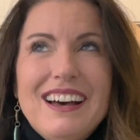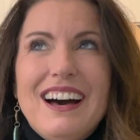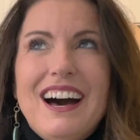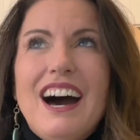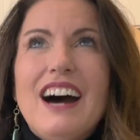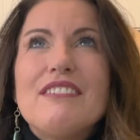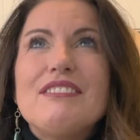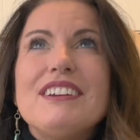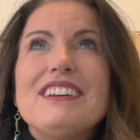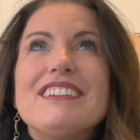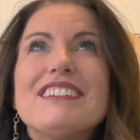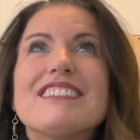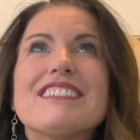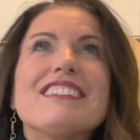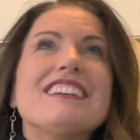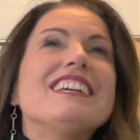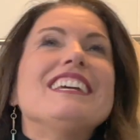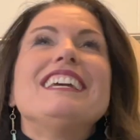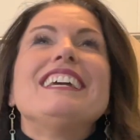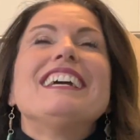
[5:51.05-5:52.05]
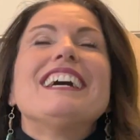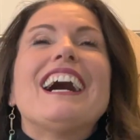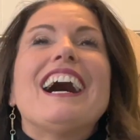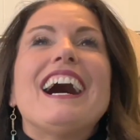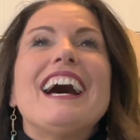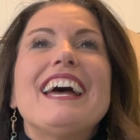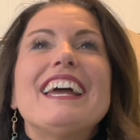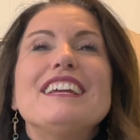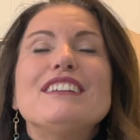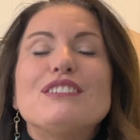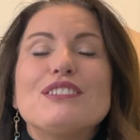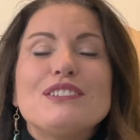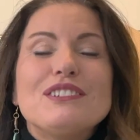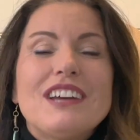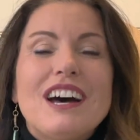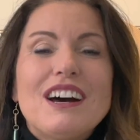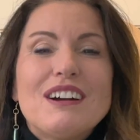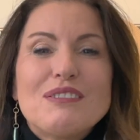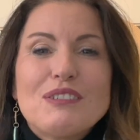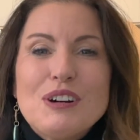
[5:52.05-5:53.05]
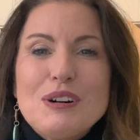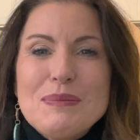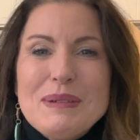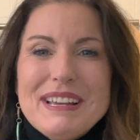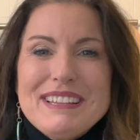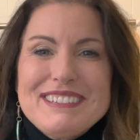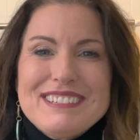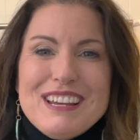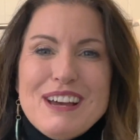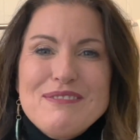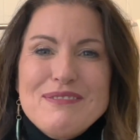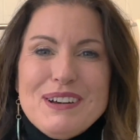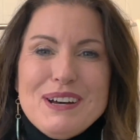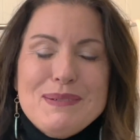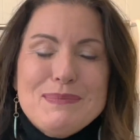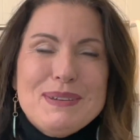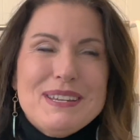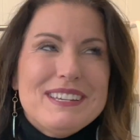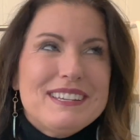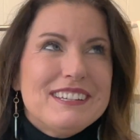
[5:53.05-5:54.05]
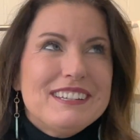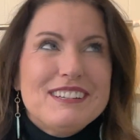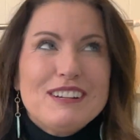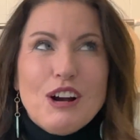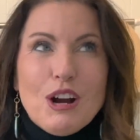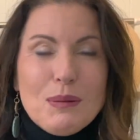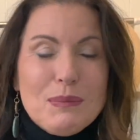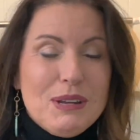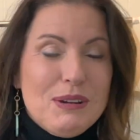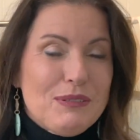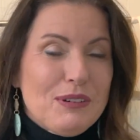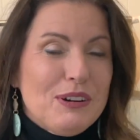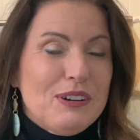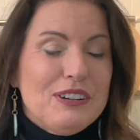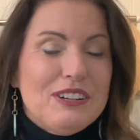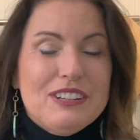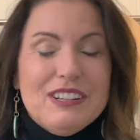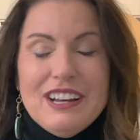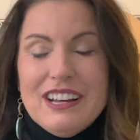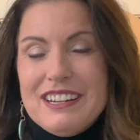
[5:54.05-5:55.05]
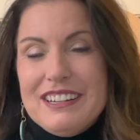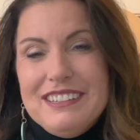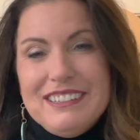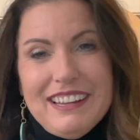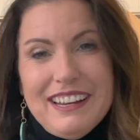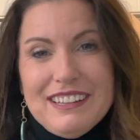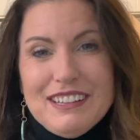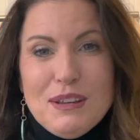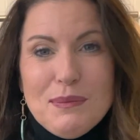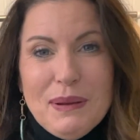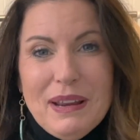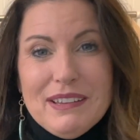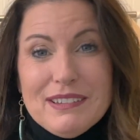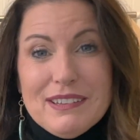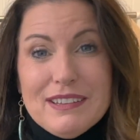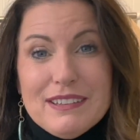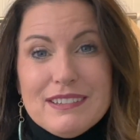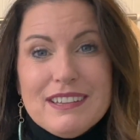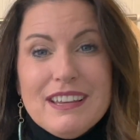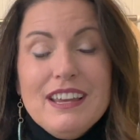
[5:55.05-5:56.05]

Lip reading: Obviously, I do not roll my stuff up in an army roll on a daily basis,